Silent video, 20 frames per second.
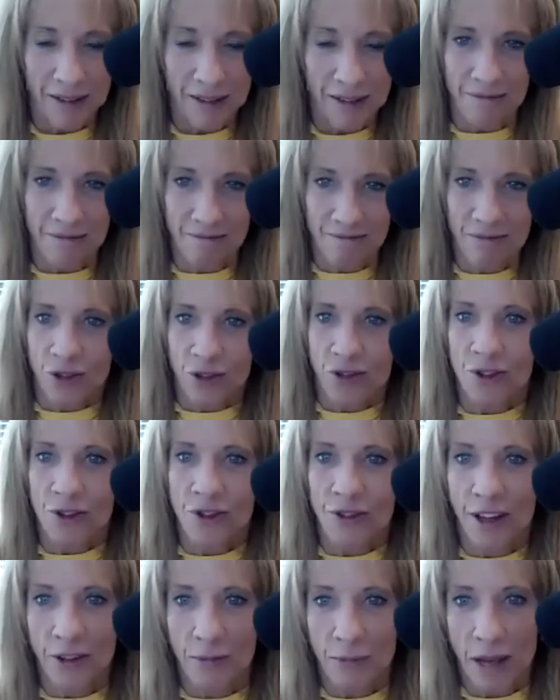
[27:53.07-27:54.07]
and sugar
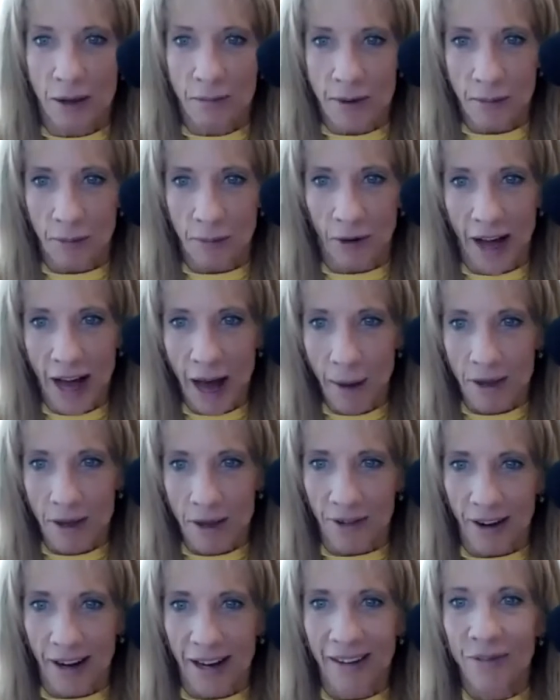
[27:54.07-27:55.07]
does make people happy,
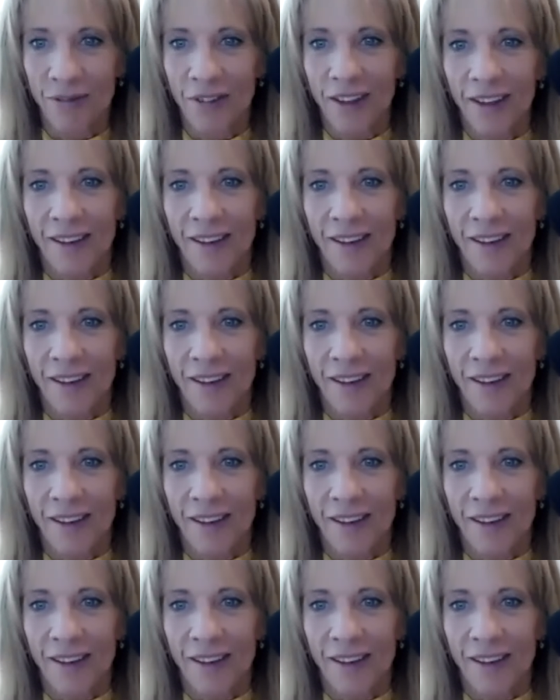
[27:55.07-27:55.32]
right?